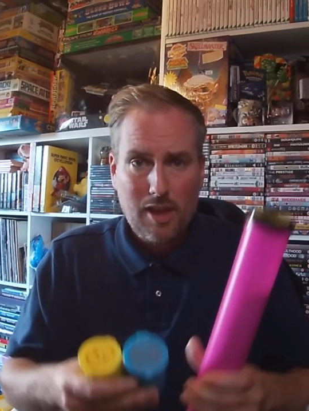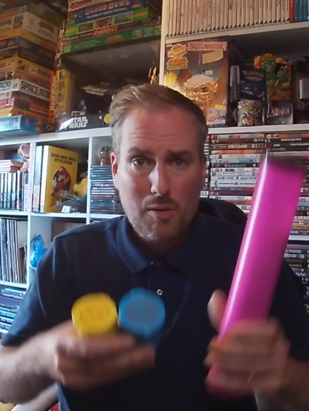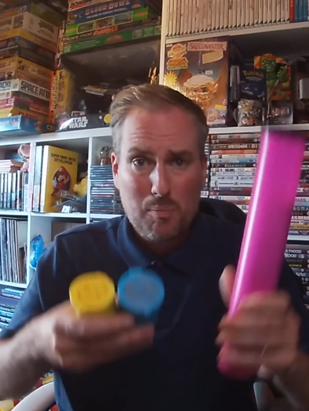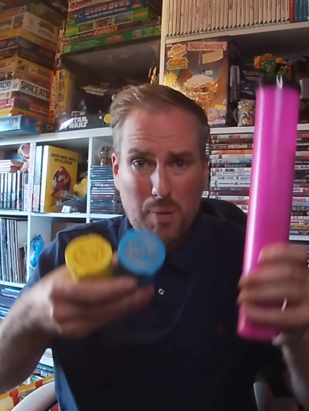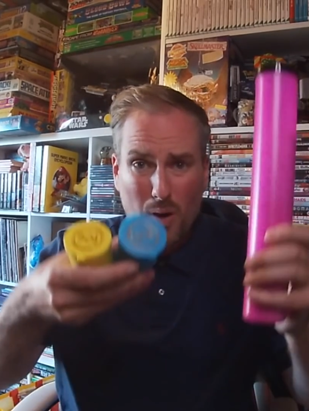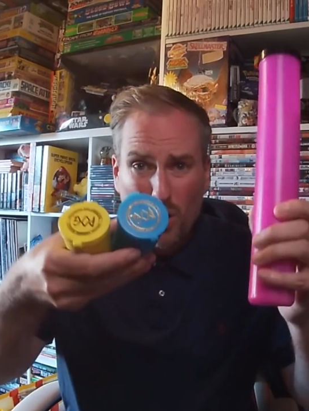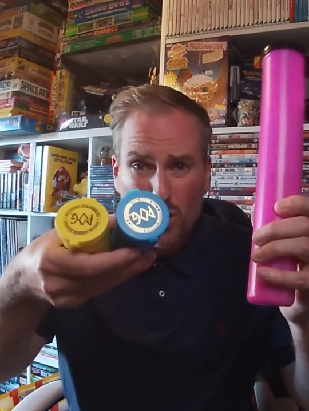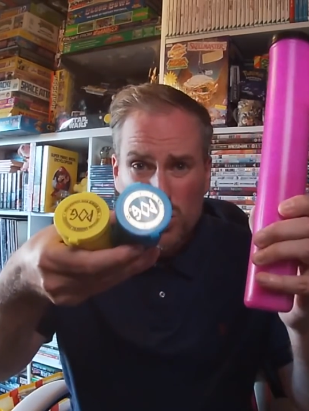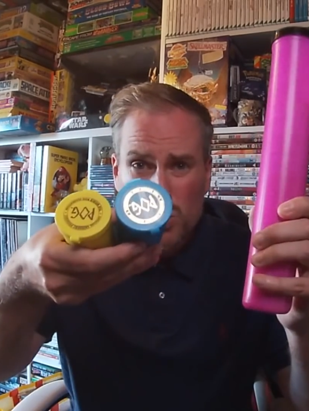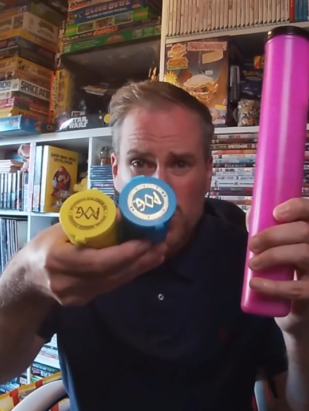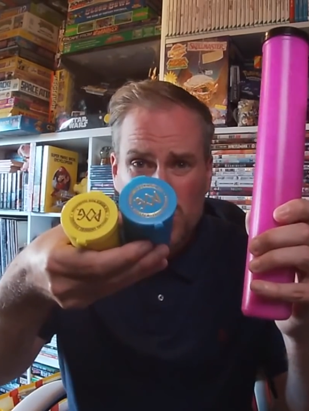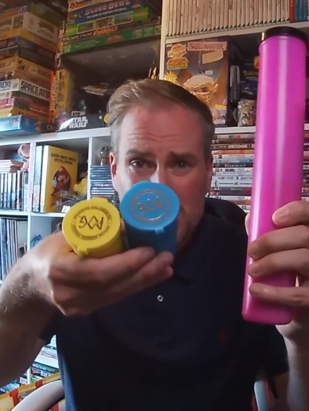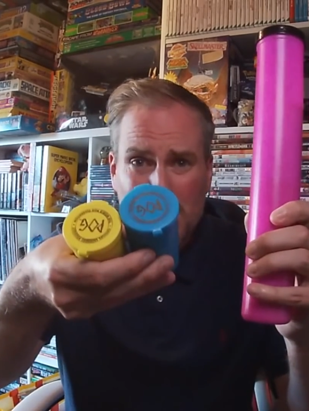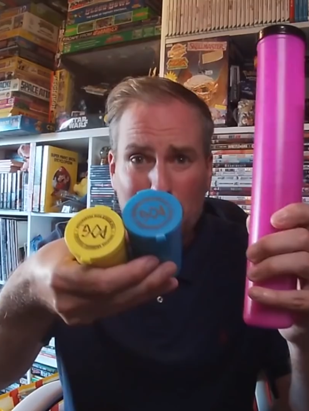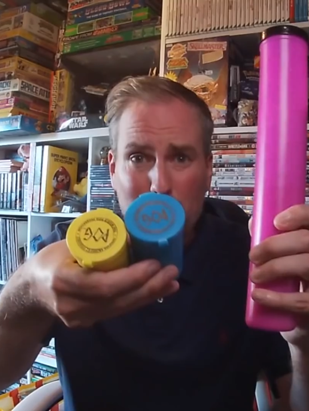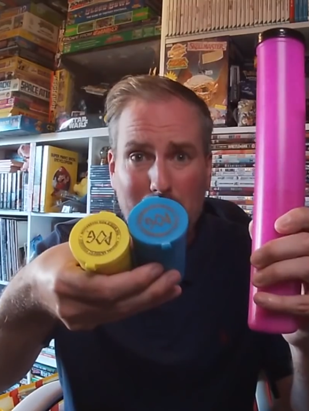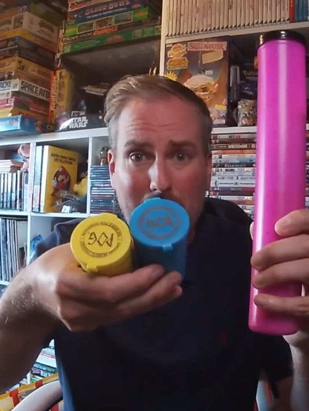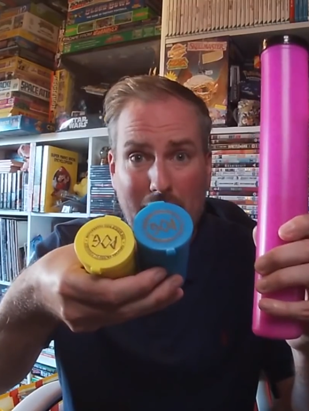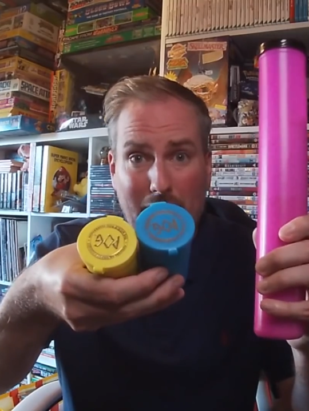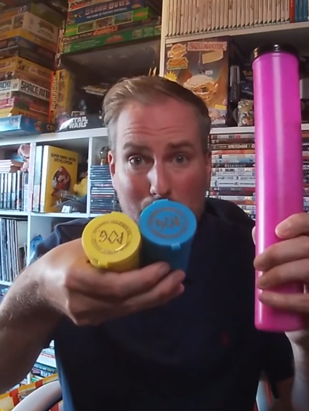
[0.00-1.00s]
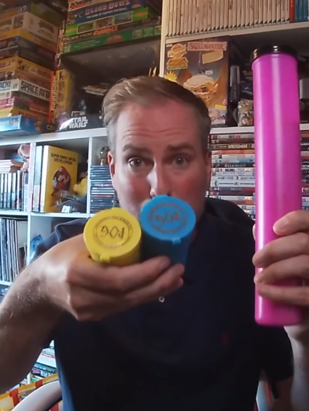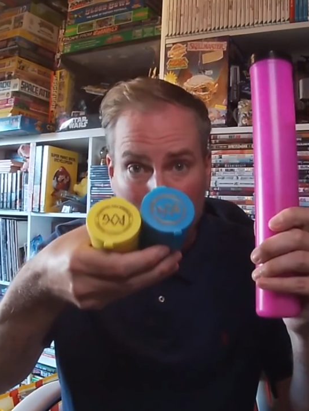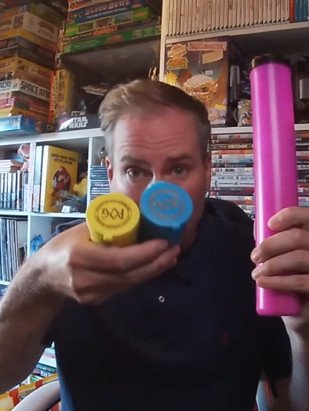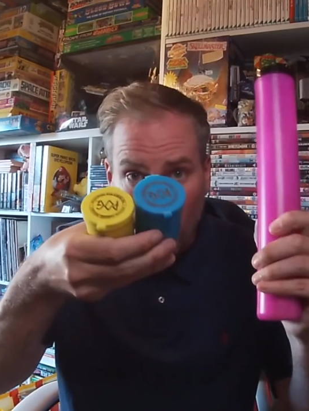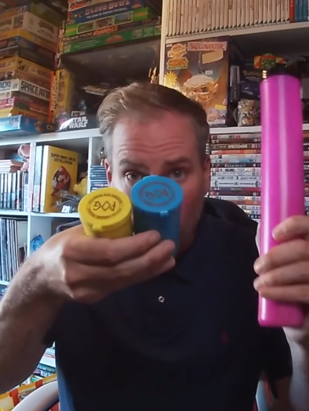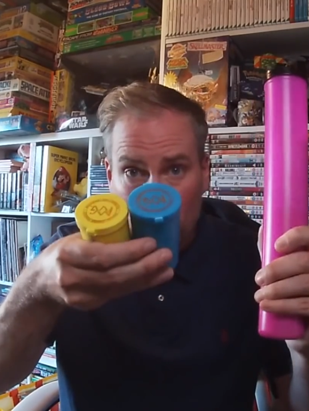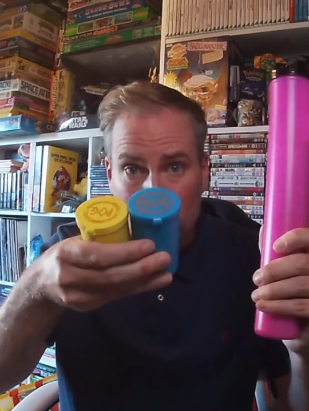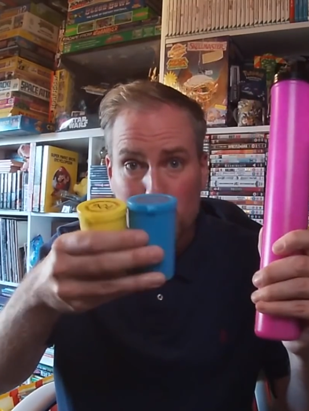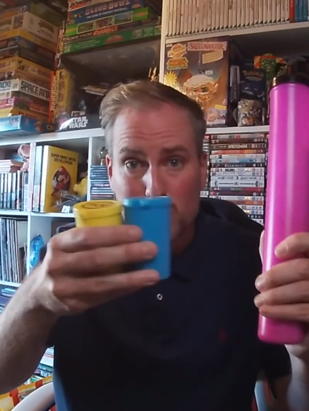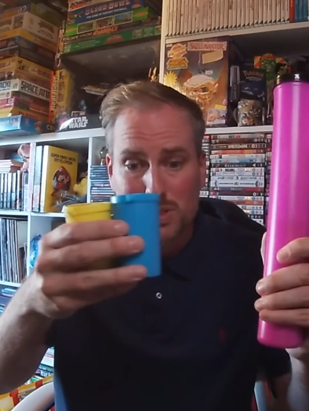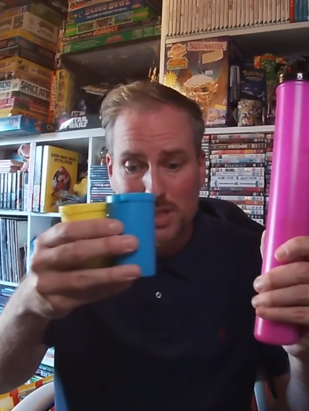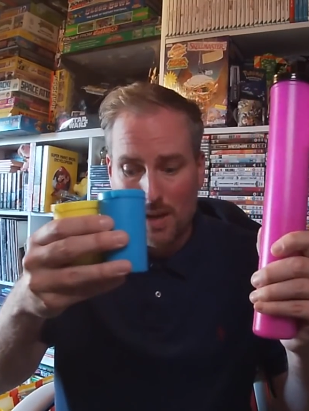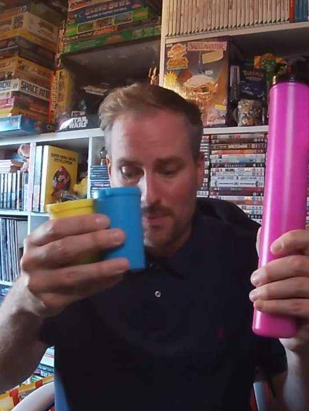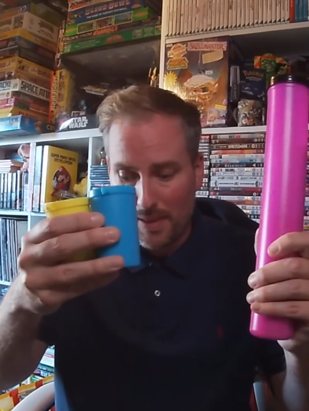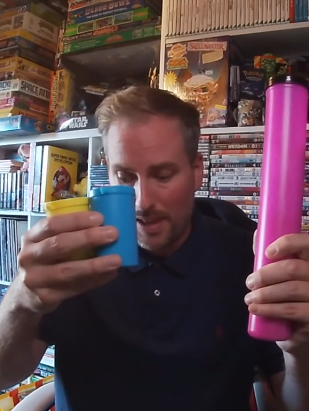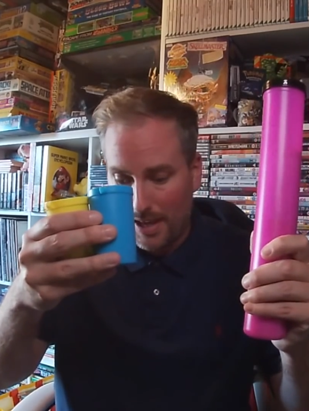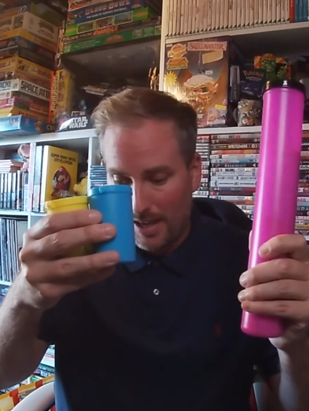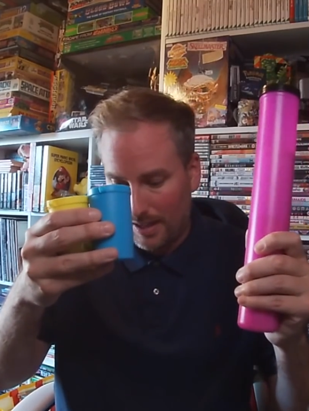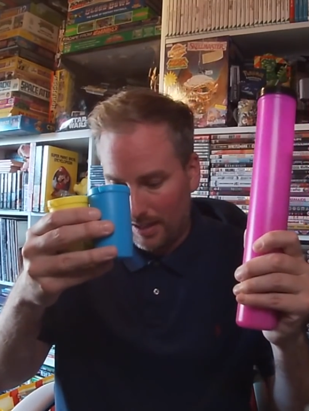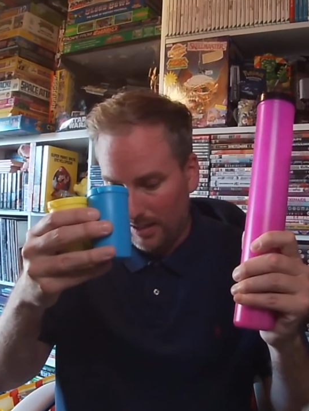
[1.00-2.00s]
Pogs was up there. Pogs was up
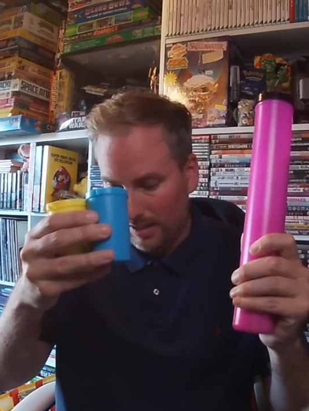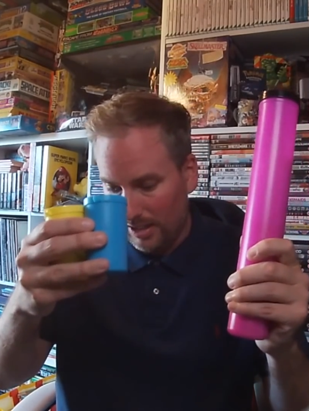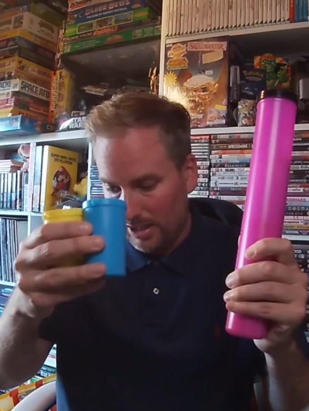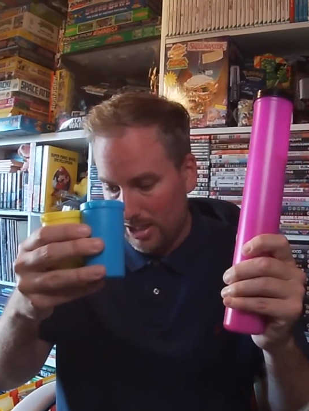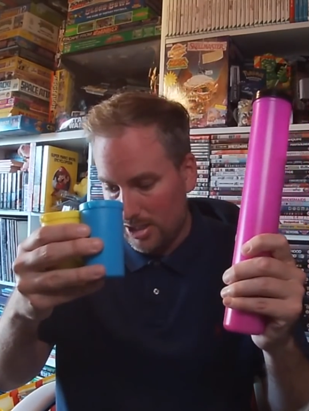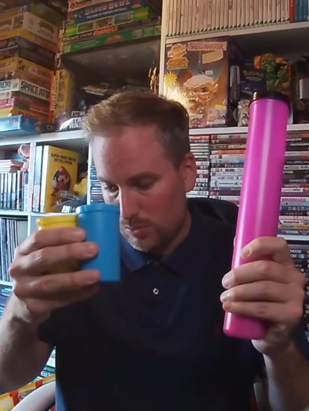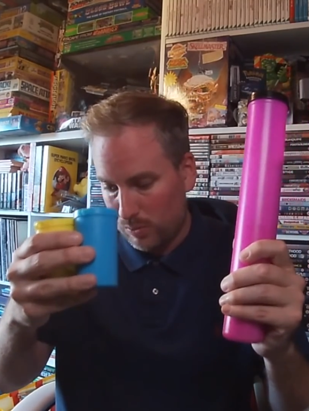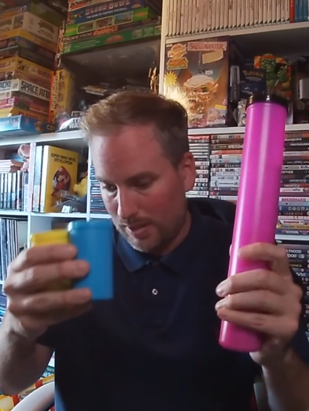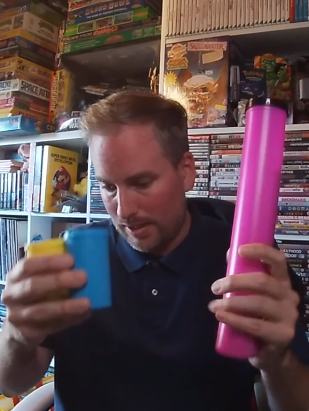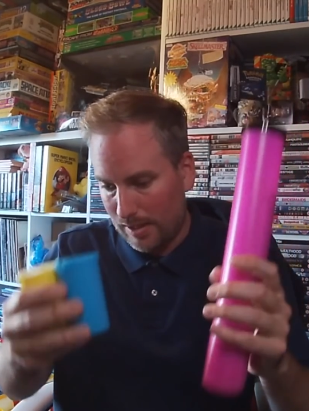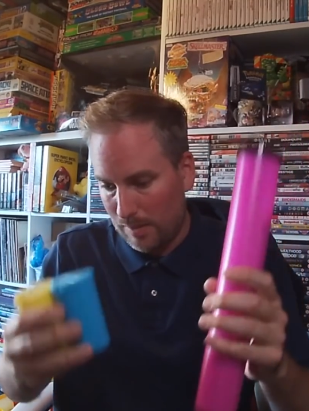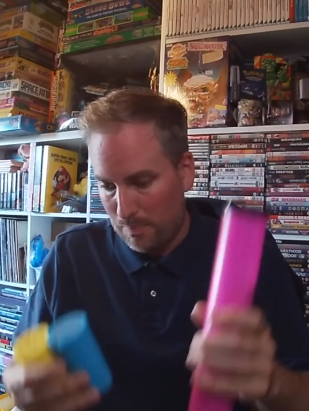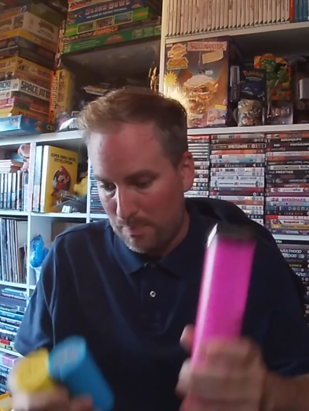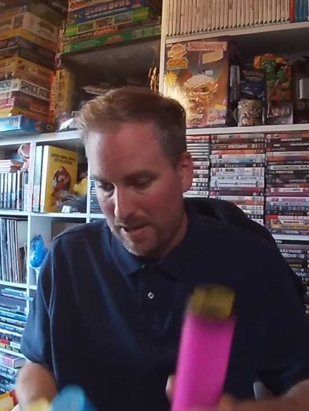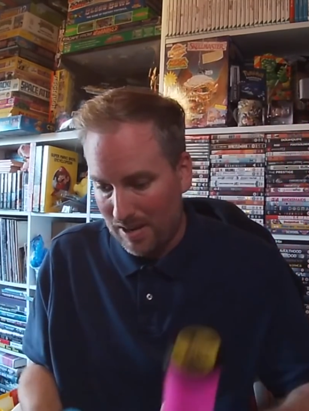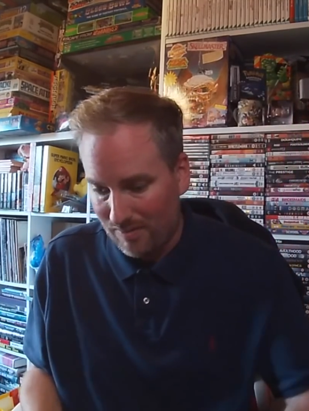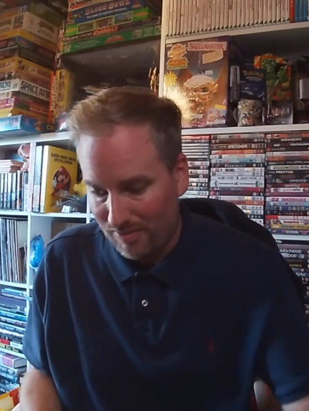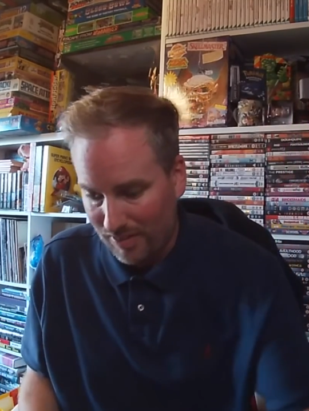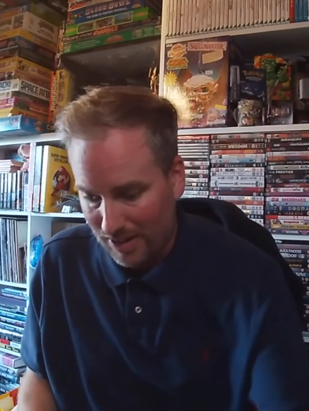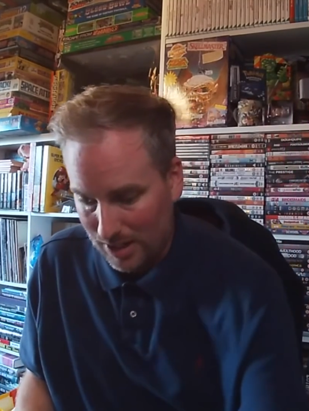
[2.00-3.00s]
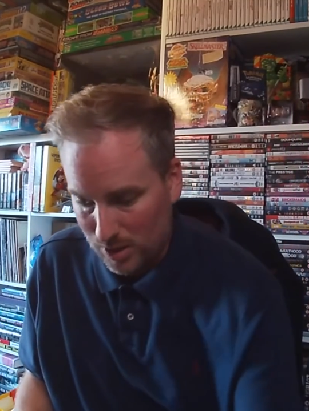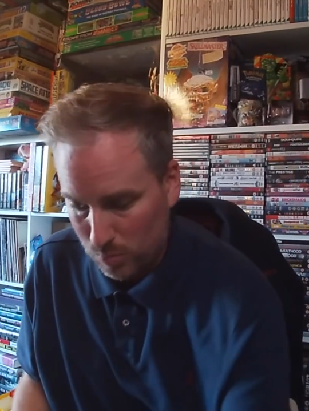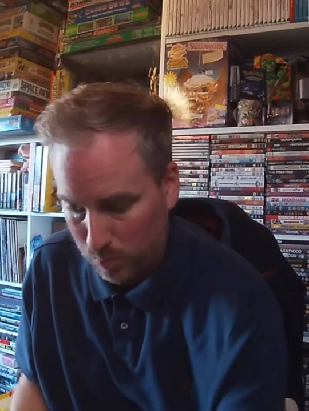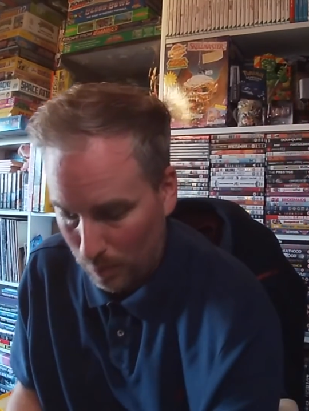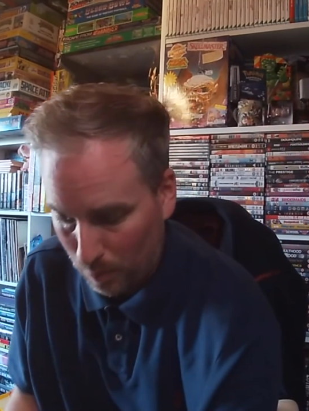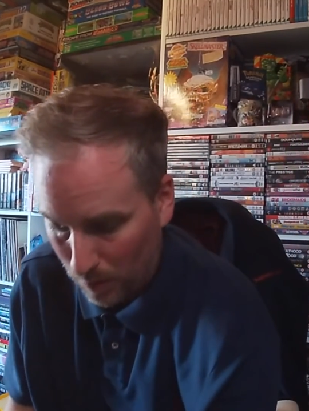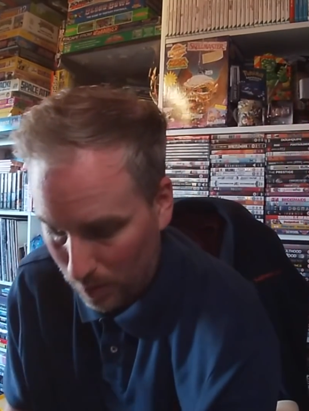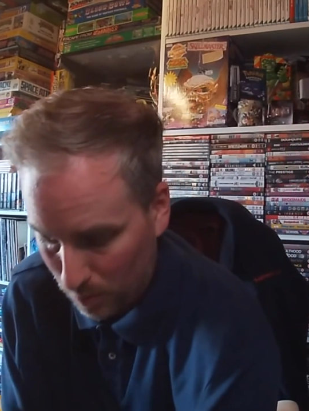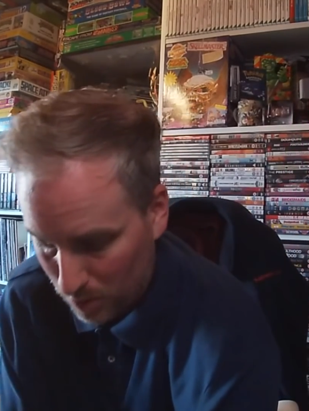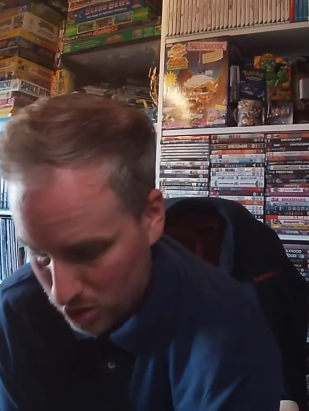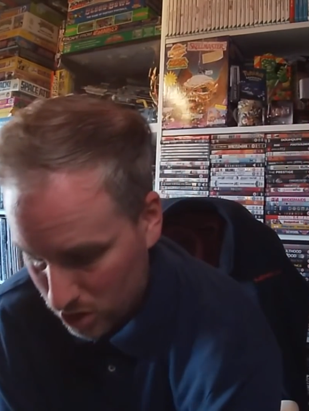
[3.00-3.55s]
there as one of the big things when we were